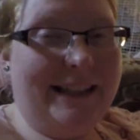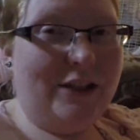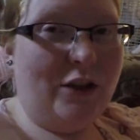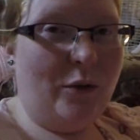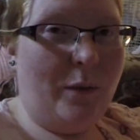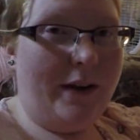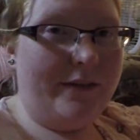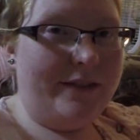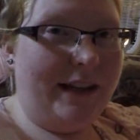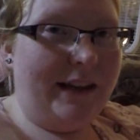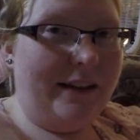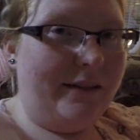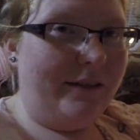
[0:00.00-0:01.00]
that's her way of
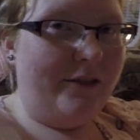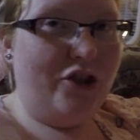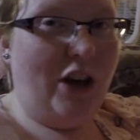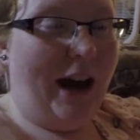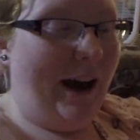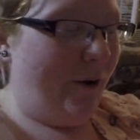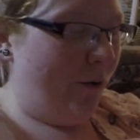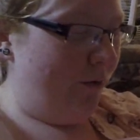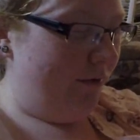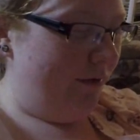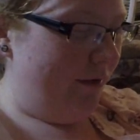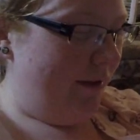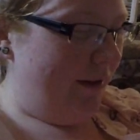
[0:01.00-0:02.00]
saying ciao.
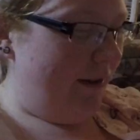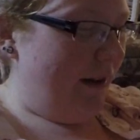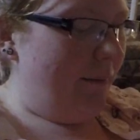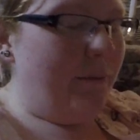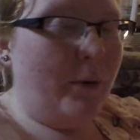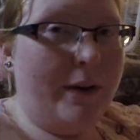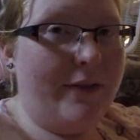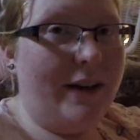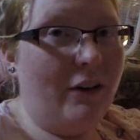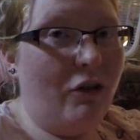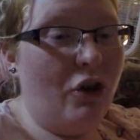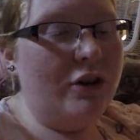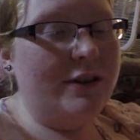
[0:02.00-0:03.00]
But we've got
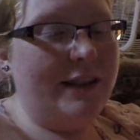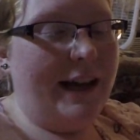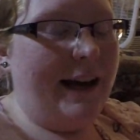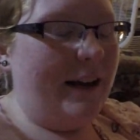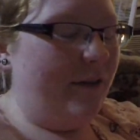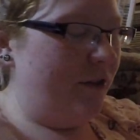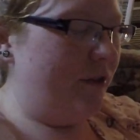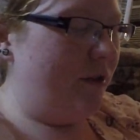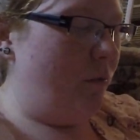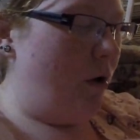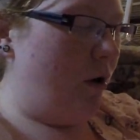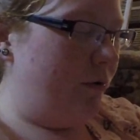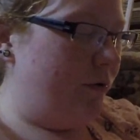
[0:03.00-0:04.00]
a long day ahead of us
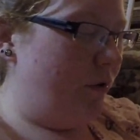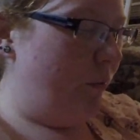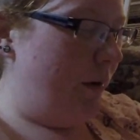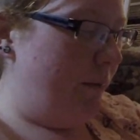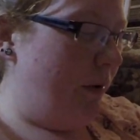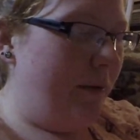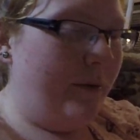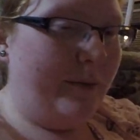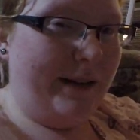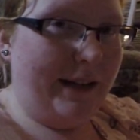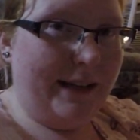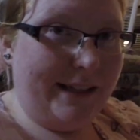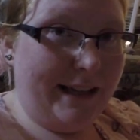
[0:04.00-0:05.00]
tomorrow, so we
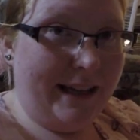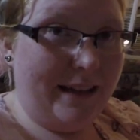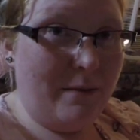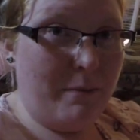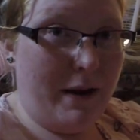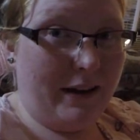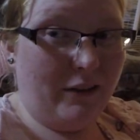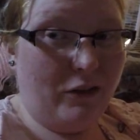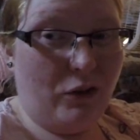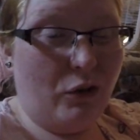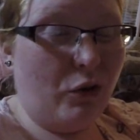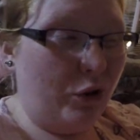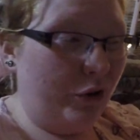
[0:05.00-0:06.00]
probably need to get in the bed a
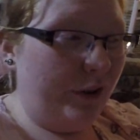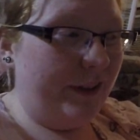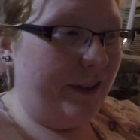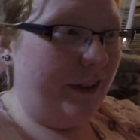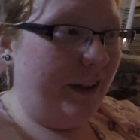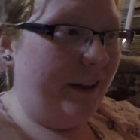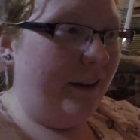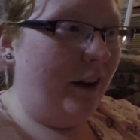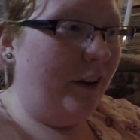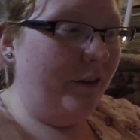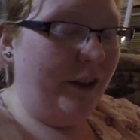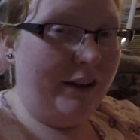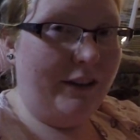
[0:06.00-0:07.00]
little early tonight.
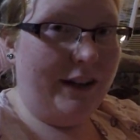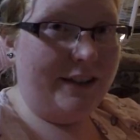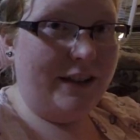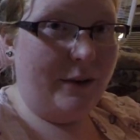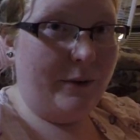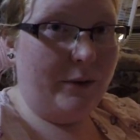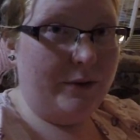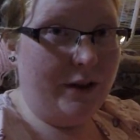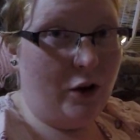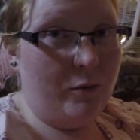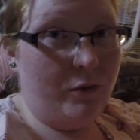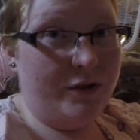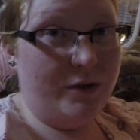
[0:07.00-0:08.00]
Unlike last night when it was like
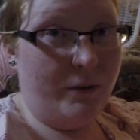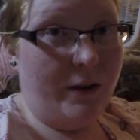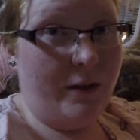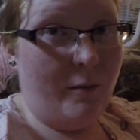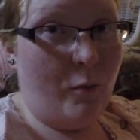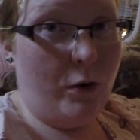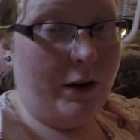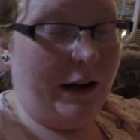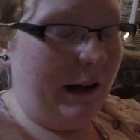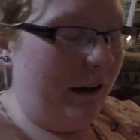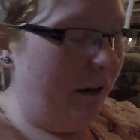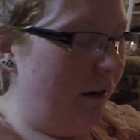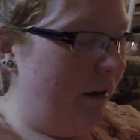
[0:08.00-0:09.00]
almost three in the
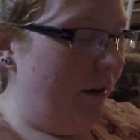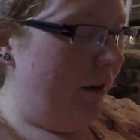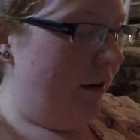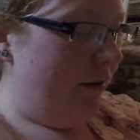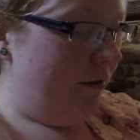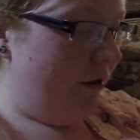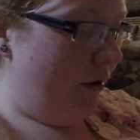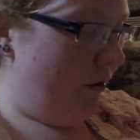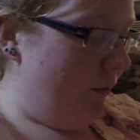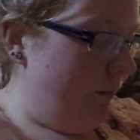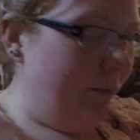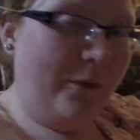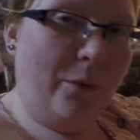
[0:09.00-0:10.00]
morning.
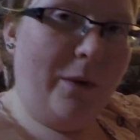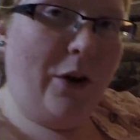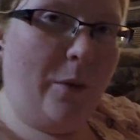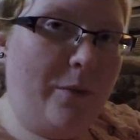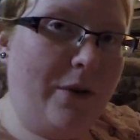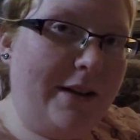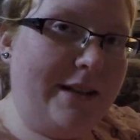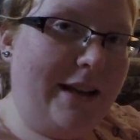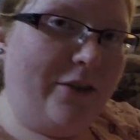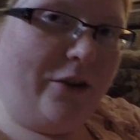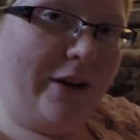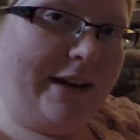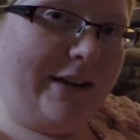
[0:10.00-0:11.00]
So, we hope you guys have a great